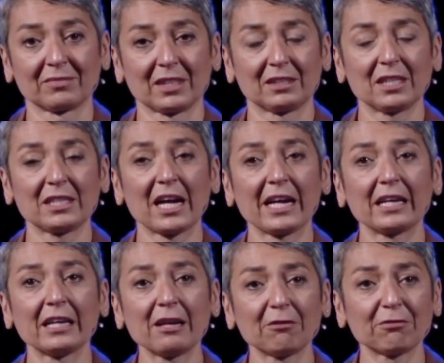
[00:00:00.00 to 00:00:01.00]
Did I
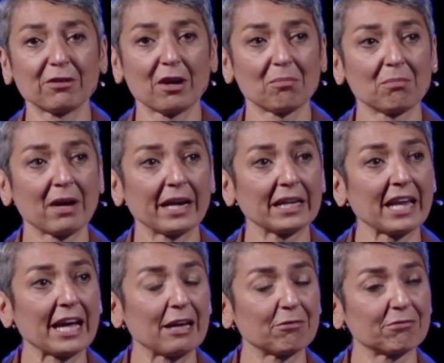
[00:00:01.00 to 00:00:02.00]
live my
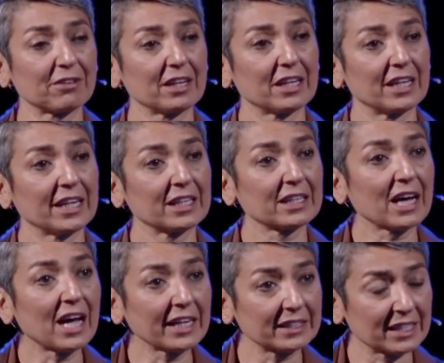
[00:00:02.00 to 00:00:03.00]
life in
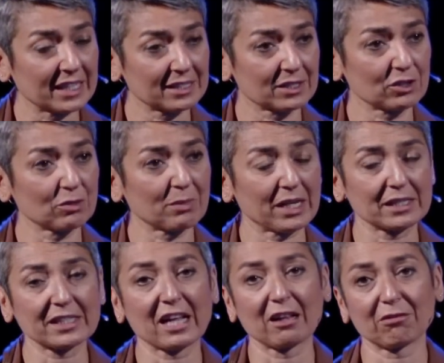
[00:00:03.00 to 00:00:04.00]
kindness to
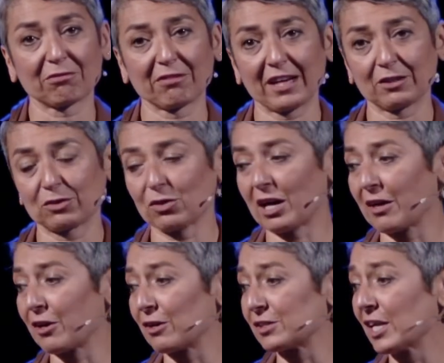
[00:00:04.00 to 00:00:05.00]
myself and to
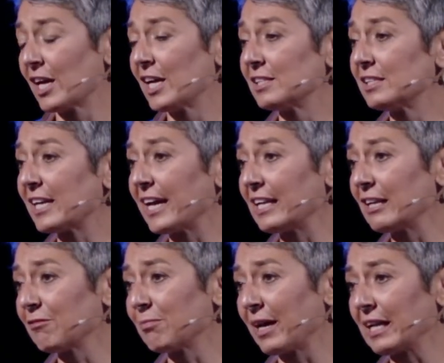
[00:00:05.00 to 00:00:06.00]
others? Did I live
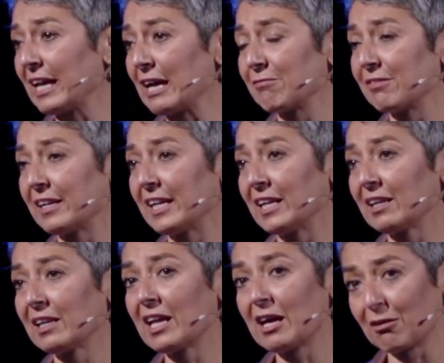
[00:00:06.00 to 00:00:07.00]
my life in
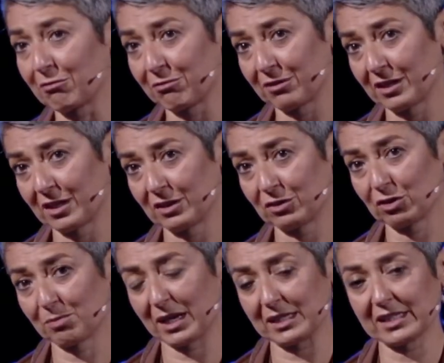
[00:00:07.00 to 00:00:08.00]
love to
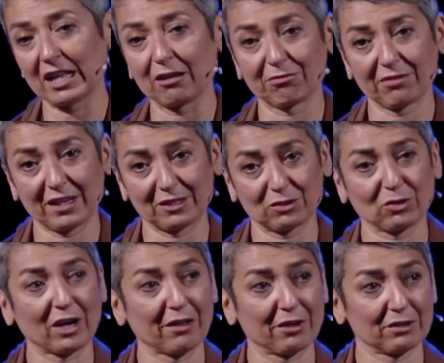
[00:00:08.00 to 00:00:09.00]
myself and to
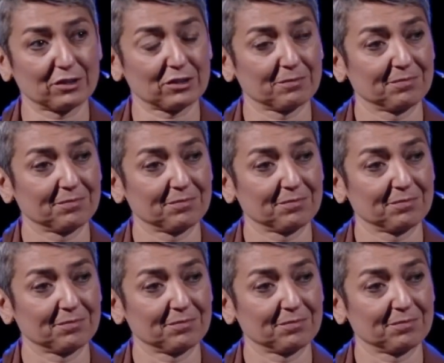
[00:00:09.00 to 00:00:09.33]
others?